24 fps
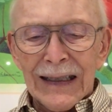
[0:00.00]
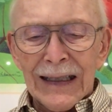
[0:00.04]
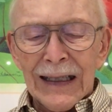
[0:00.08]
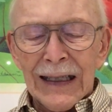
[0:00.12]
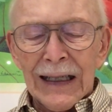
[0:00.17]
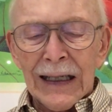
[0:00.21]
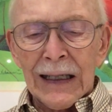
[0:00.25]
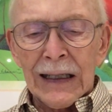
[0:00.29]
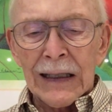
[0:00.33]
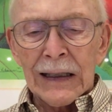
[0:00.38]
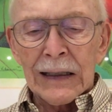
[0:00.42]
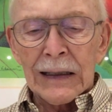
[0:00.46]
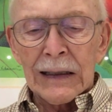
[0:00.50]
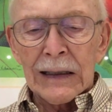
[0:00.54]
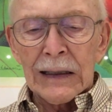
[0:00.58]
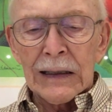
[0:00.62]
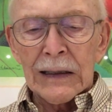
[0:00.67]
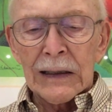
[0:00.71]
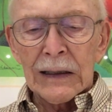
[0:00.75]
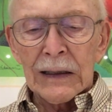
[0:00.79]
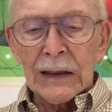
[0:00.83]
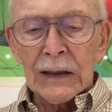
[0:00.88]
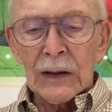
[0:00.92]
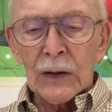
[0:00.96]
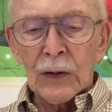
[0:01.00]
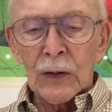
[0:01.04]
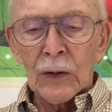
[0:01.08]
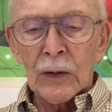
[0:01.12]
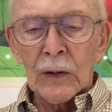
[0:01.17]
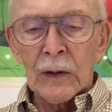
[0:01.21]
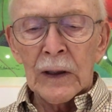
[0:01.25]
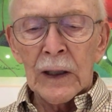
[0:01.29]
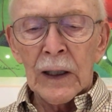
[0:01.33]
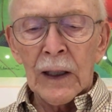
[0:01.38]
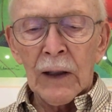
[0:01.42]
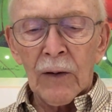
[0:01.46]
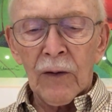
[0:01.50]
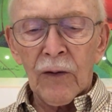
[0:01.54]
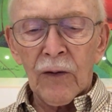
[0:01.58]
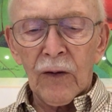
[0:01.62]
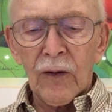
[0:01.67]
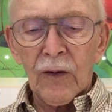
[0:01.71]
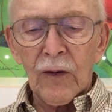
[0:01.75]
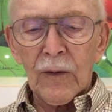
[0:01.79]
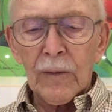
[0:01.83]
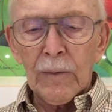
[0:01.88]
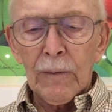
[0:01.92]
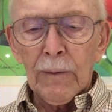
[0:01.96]
and your
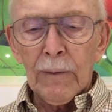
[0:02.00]
deaths.